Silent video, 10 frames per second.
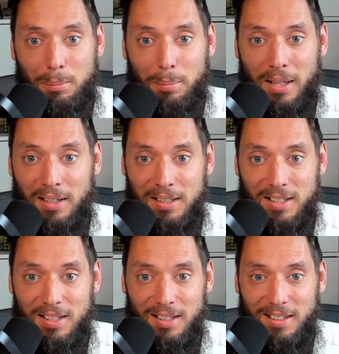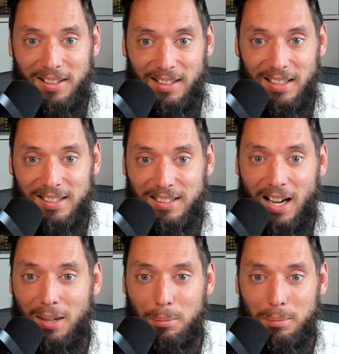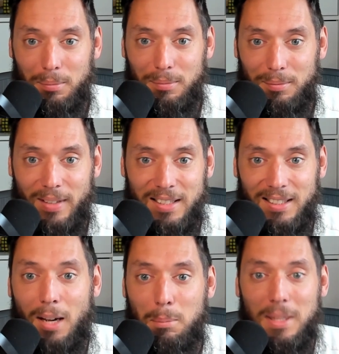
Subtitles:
because that's not